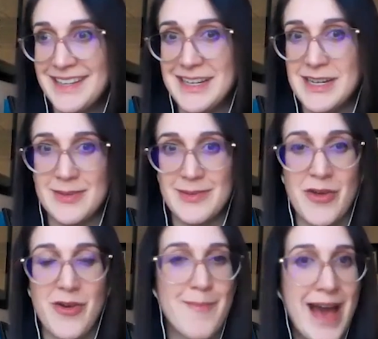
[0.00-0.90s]
uh, you
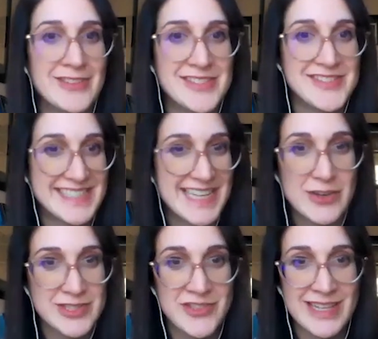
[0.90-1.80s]
know, amount of C
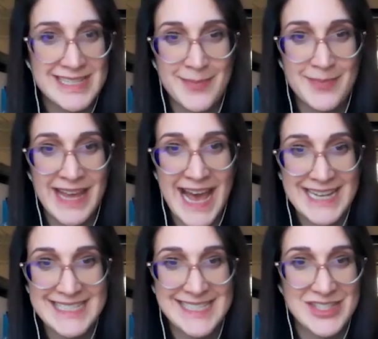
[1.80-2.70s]
O two that something
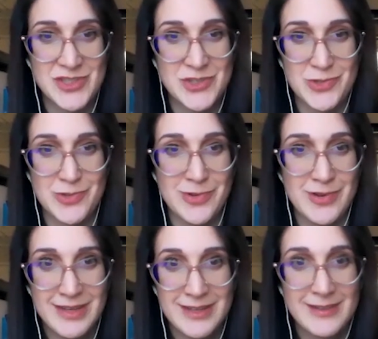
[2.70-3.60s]
has to...
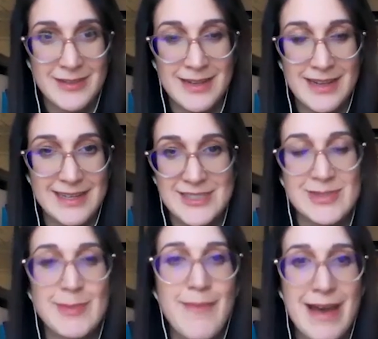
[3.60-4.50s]
Is there
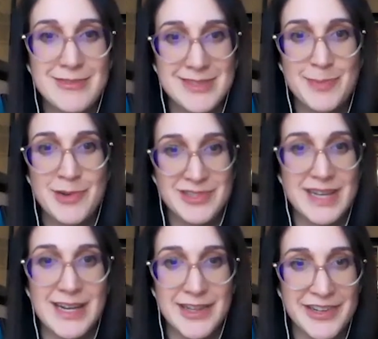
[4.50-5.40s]
some amounts per
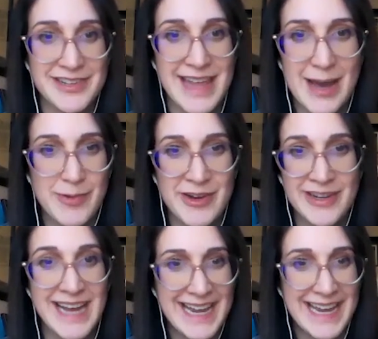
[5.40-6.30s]
dollar that we're
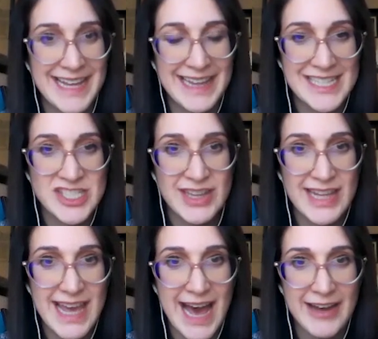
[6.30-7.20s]
getting
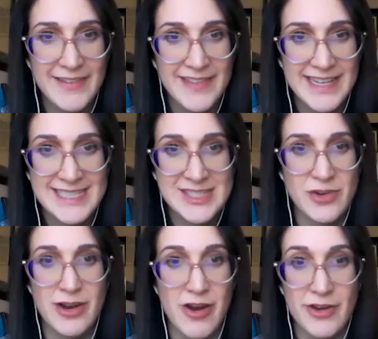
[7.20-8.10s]
allegedly out of this,
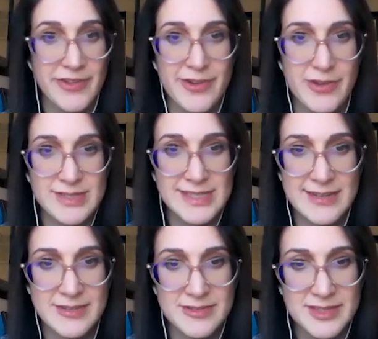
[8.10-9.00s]
or are there no
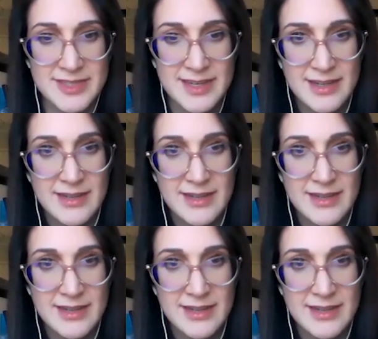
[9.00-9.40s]
standards?